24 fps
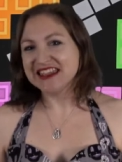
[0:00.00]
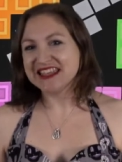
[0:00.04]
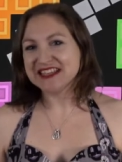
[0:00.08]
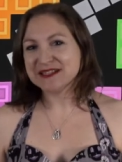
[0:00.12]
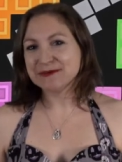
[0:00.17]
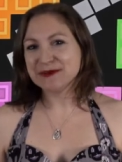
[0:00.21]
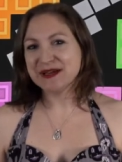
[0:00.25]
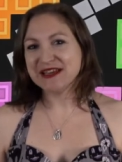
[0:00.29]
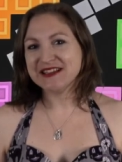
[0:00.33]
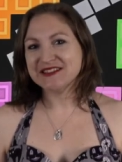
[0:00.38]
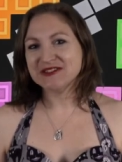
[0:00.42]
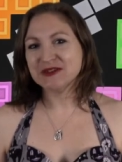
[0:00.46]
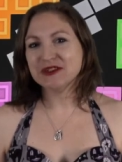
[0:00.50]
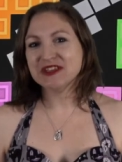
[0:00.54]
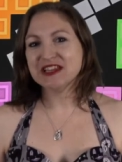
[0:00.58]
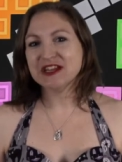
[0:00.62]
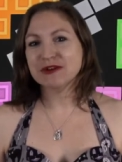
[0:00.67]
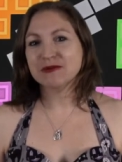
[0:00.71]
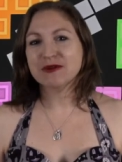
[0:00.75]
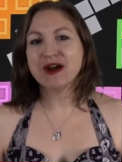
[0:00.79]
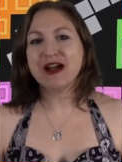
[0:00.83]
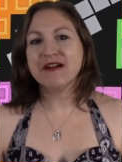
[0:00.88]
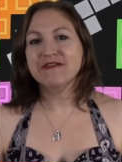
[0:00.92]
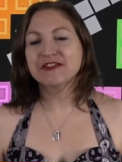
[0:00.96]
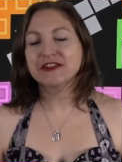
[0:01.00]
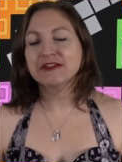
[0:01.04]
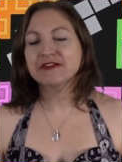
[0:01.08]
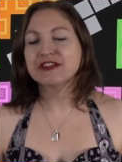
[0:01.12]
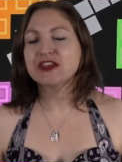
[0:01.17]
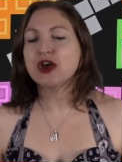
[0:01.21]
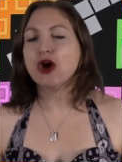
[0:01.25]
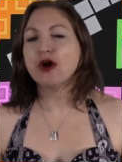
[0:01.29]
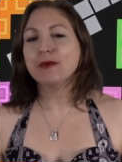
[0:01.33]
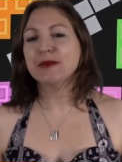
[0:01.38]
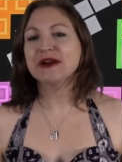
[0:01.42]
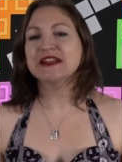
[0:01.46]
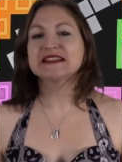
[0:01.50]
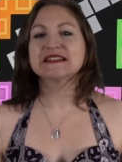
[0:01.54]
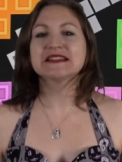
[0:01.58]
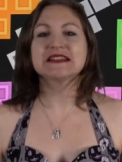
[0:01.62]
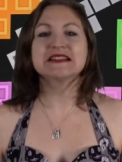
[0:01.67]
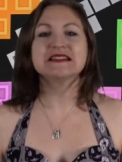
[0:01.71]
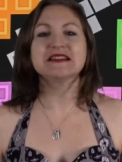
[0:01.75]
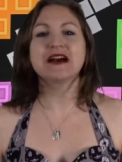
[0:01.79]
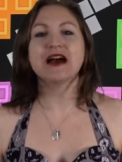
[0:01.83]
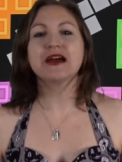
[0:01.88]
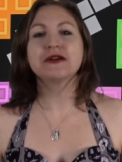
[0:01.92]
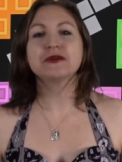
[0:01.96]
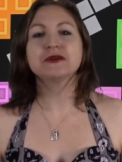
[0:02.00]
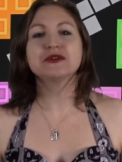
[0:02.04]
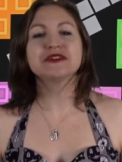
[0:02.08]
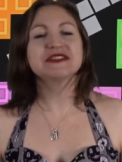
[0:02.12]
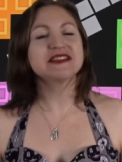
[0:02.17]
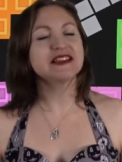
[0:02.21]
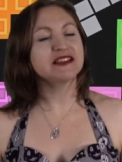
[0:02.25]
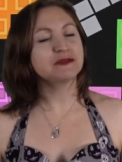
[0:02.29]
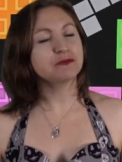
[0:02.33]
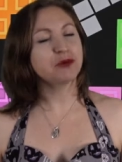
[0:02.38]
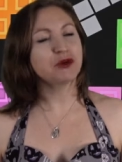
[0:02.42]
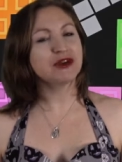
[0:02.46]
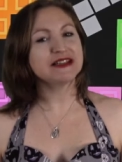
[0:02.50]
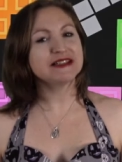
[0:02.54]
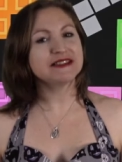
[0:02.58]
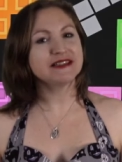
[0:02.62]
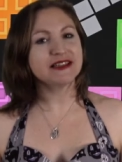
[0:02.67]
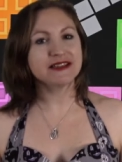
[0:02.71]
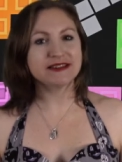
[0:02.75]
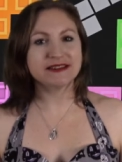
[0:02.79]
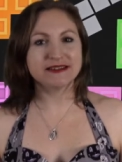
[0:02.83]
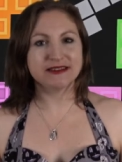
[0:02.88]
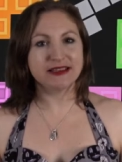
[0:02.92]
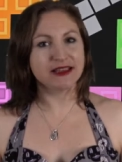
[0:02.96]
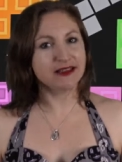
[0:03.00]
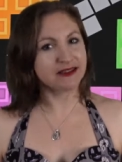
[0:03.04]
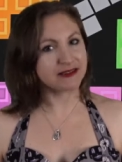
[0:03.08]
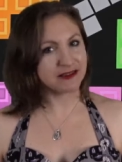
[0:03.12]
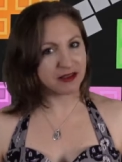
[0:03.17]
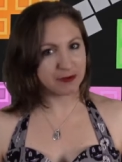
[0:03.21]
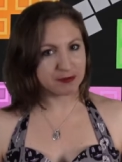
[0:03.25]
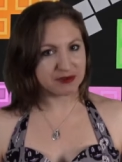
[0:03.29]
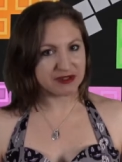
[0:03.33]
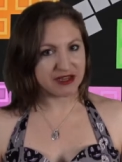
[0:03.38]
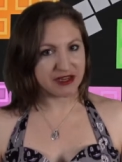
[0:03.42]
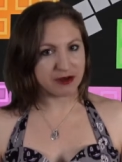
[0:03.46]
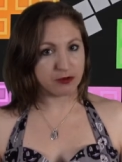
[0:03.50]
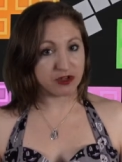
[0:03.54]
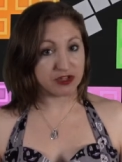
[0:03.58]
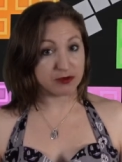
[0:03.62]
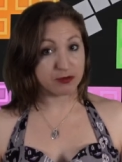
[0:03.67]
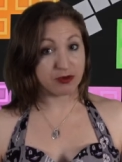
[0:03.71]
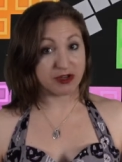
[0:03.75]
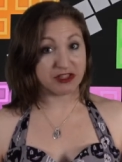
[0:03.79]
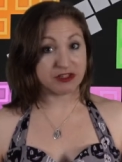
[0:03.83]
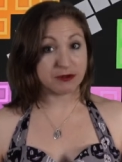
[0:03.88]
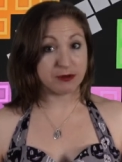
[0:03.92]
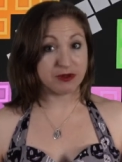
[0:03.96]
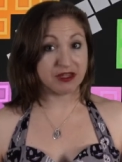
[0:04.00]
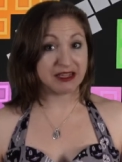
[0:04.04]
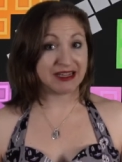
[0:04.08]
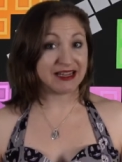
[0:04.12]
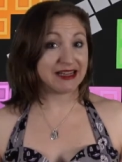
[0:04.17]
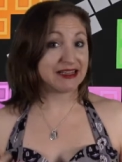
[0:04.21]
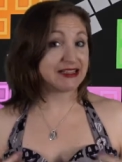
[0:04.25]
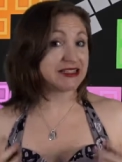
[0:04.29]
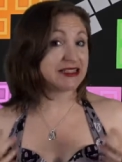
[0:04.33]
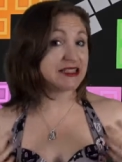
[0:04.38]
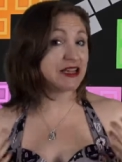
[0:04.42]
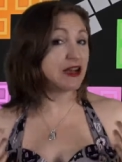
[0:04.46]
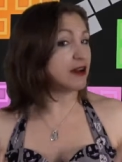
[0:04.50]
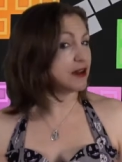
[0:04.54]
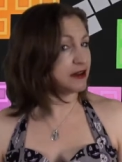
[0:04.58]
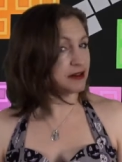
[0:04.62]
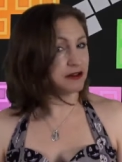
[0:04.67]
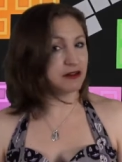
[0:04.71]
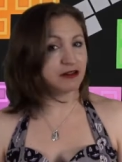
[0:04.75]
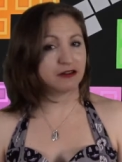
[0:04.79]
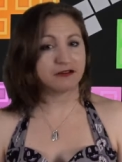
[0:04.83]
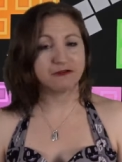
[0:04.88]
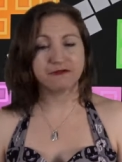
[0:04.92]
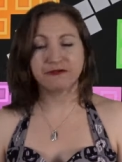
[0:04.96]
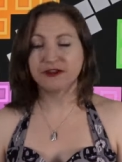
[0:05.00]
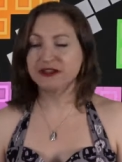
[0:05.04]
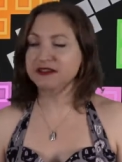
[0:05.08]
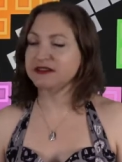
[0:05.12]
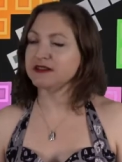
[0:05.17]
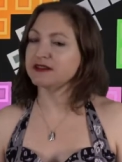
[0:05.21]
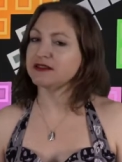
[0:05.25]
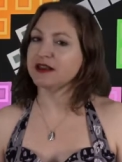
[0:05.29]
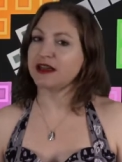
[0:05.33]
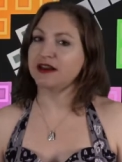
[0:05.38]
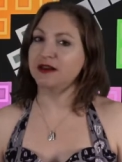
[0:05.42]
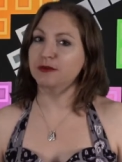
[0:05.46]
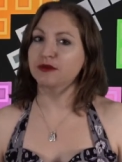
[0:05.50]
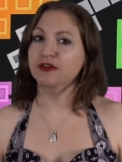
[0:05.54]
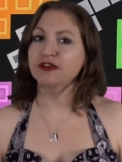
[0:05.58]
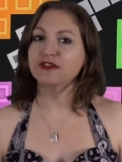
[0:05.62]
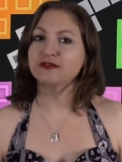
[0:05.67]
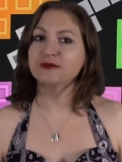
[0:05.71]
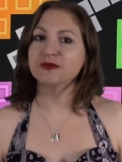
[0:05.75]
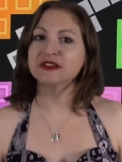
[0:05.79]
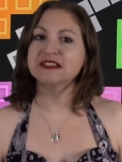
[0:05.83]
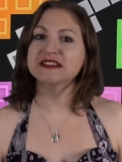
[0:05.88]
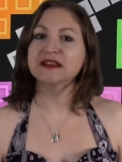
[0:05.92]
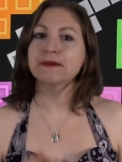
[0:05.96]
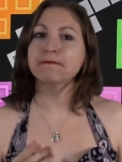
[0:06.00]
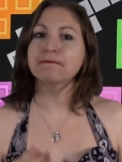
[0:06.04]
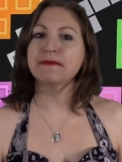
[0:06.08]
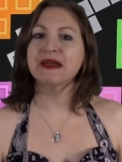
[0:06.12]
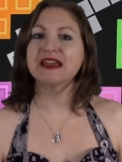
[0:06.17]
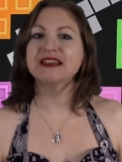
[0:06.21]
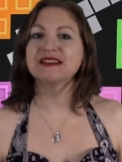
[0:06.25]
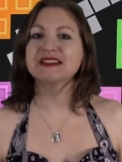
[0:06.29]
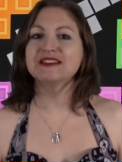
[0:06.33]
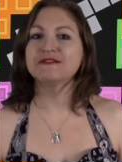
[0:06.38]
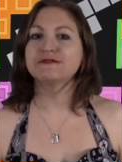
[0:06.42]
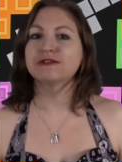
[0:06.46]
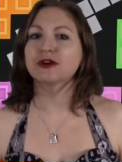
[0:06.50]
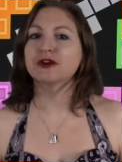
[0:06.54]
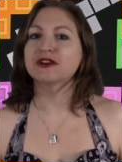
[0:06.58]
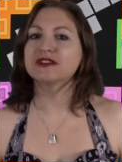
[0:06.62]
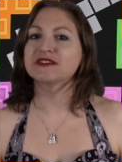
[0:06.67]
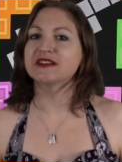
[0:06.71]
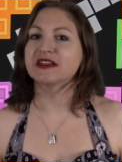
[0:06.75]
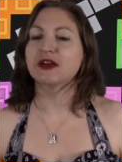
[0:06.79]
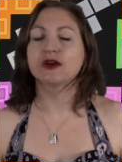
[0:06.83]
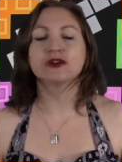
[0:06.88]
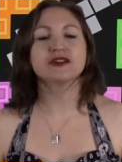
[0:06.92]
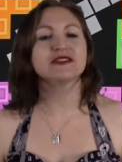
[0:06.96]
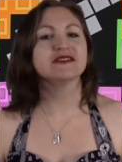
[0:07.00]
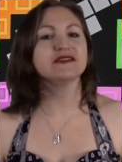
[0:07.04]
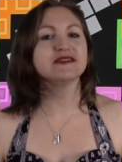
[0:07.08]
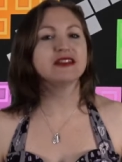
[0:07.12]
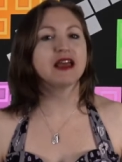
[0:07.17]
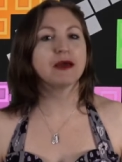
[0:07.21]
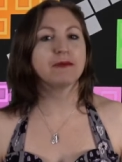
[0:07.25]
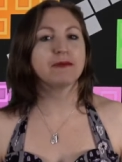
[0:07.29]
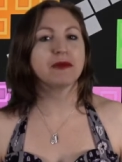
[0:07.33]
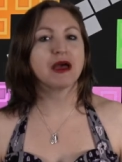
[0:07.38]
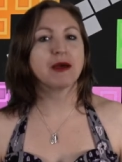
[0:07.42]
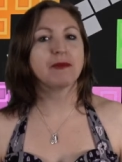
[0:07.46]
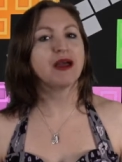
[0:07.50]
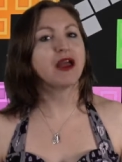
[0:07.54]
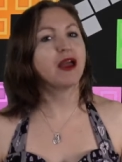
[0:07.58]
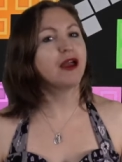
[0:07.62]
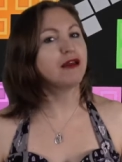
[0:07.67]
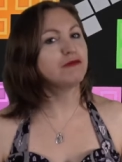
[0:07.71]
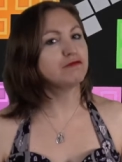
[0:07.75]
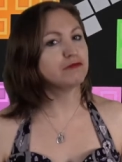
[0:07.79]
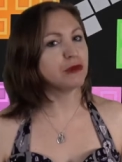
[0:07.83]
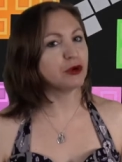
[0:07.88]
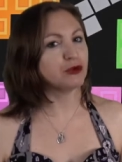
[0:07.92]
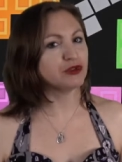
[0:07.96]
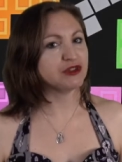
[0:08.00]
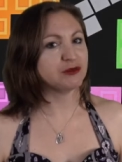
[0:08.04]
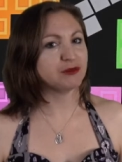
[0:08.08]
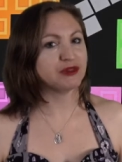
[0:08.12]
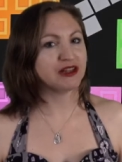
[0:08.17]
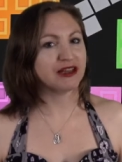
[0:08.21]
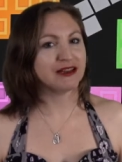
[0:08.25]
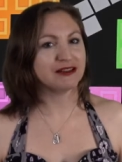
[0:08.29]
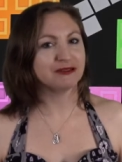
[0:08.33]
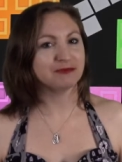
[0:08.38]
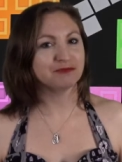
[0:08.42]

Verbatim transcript: This week saw the arrival of the ominously titled 6.66 update, which brings with it a ton of fixes and improvements, mainly focusing on SnapMap and multiplayer